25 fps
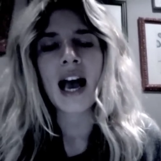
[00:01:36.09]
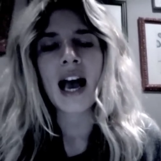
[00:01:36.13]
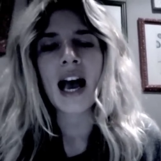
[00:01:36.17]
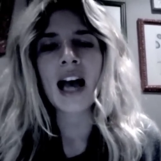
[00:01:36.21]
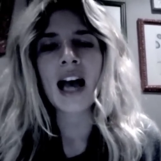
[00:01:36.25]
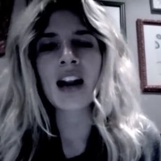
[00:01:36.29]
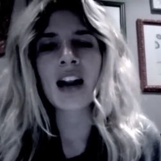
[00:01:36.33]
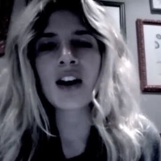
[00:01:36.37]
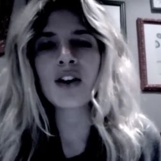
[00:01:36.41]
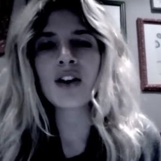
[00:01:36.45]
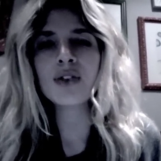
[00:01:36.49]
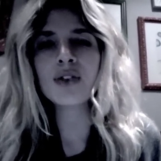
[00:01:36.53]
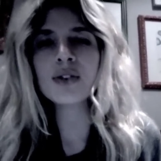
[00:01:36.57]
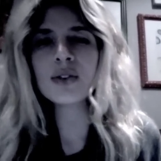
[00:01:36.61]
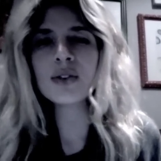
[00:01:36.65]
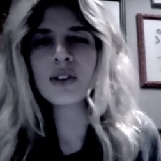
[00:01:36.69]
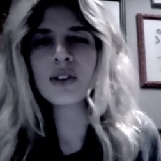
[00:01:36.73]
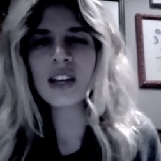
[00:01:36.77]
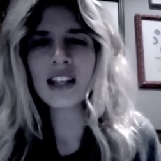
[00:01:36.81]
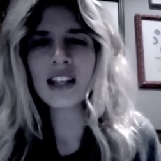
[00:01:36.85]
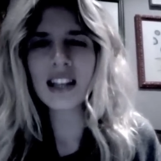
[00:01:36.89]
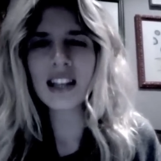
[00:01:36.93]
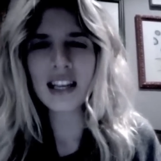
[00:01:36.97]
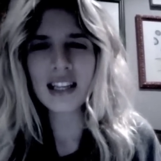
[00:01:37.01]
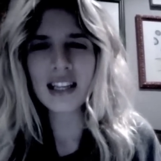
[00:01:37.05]
And I also
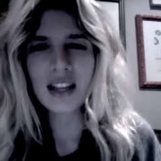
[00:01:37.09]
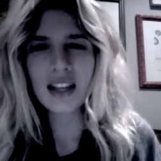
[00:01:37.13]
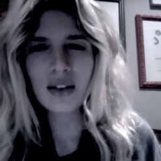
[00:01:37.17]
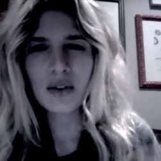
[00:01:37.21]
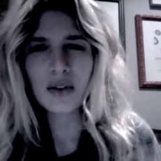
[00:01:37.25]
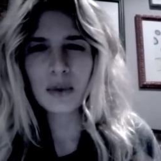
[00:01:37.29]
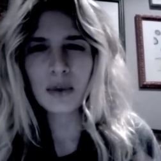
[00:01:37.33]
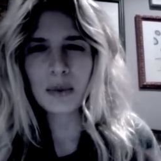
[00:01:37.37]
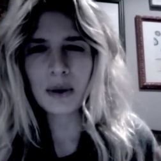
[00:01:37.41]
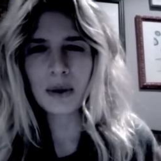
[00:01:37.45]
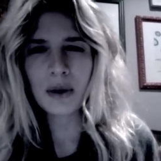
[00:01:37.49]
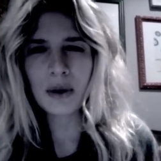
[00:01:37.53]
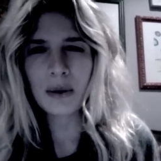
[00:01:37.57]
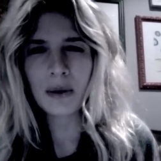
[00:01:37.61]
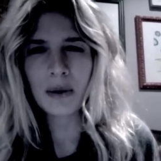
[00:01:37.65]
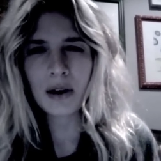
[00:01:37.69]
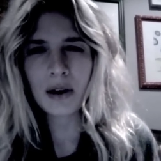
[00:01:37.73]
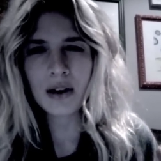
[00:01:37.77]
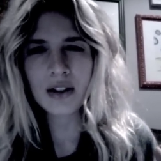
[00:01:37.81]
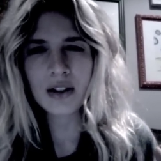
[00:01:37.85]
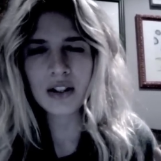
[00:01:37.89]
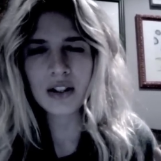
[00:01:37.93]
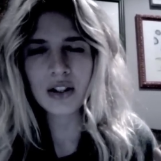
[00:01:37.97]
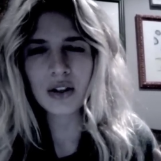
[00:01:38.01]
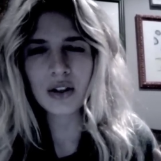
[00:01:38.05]
like the idea of the beauty
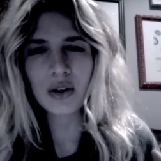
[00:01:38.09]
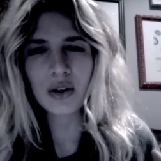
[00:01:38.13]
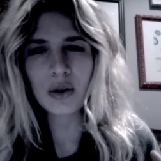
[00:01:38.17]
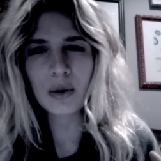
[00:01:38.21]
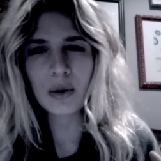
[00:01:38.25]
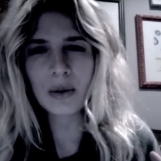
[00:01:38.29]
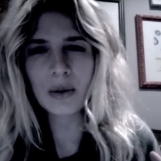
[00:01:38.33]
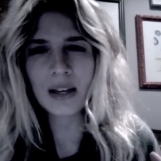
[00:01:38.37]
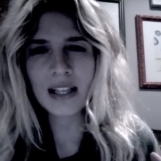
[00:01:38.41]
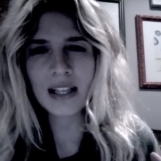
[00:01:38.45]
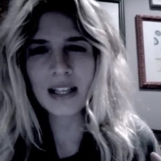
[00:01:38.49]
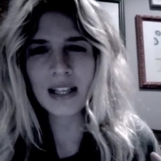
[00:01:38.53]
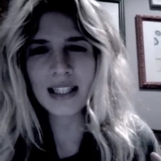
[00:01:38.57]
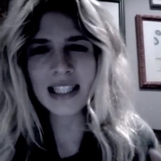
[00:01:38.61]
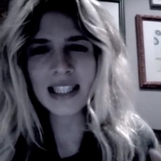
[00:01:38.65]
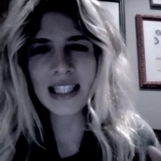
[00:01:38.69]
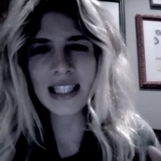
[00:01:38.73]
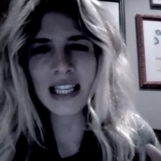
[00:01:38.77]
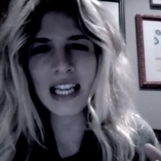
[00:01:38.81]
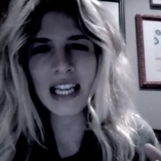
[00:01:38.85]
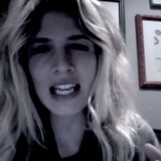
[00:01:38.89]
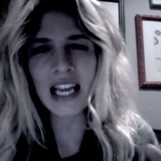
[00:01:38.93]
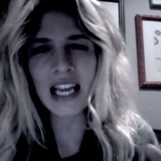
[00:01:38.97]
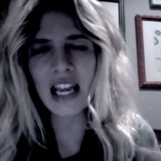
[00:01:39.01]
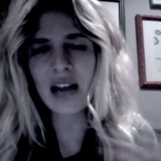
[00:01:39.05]
mark too, because it's
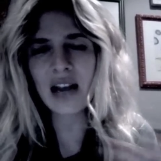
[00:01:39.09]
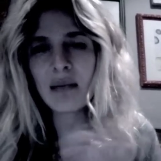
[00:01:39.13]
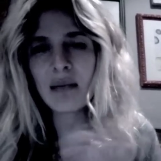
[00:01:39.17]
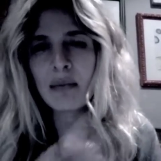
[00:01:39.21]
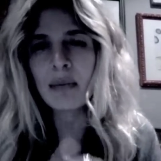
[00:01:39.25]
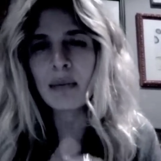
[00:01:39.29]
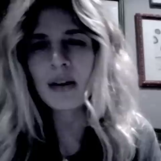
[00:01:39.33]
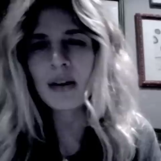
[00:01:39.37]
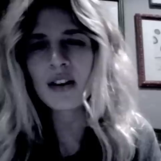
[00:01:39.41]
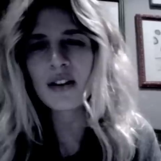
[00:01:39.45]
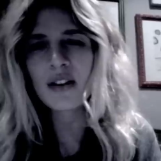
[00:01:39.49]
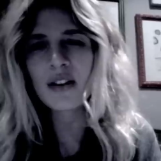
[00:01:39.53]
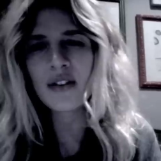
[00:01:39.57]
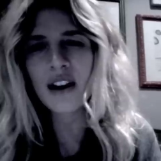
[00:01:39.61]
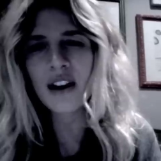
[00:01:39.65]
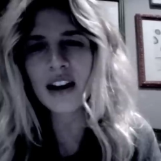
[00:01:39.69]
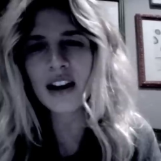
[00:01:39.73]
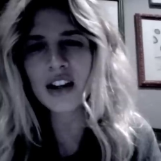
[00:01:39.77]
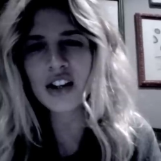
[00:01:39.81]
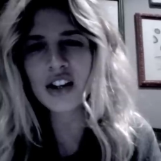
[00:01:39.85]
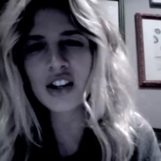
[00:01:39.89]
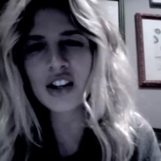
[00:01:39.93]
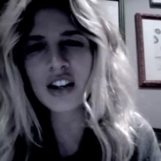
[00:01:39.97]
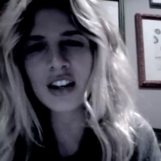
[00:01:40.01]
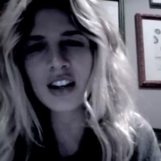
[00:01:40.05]
an
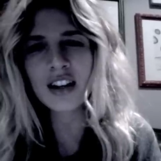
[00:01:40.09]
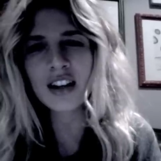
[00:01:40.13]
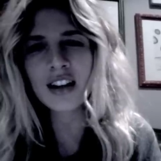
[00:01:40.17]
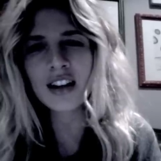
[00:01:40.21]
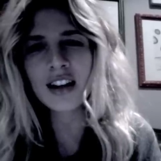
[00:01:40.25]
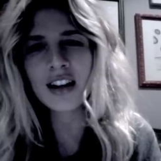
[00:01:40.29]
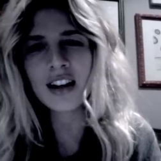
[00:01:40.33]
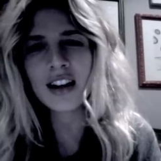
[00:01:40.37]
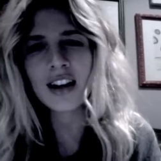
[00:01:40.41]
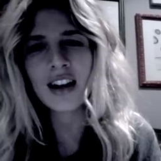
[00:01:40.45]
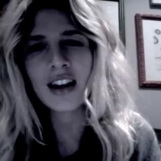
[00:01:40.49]
imperfection,